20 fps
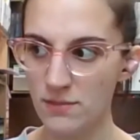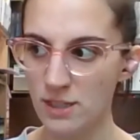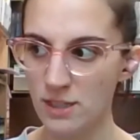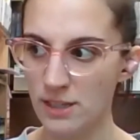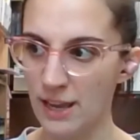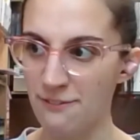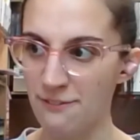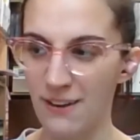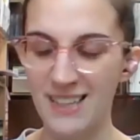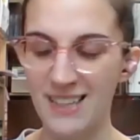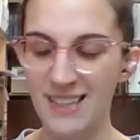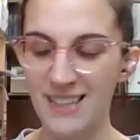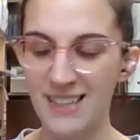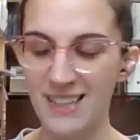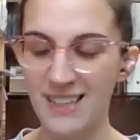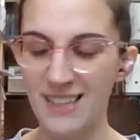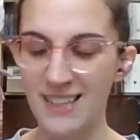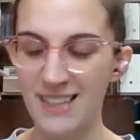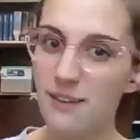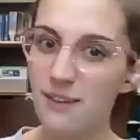If I did not
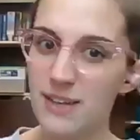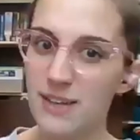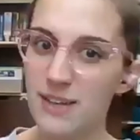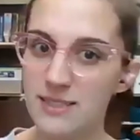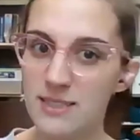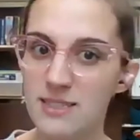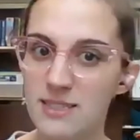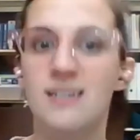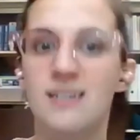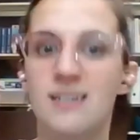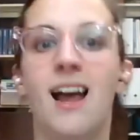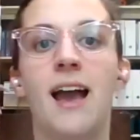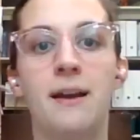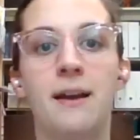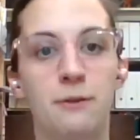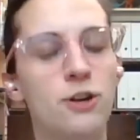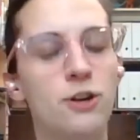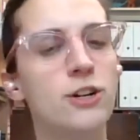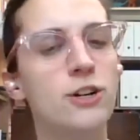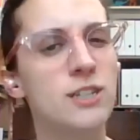have the assistant, I
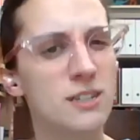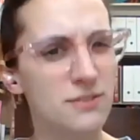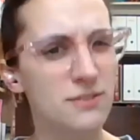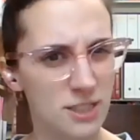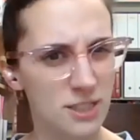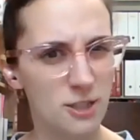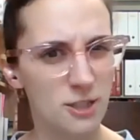could have still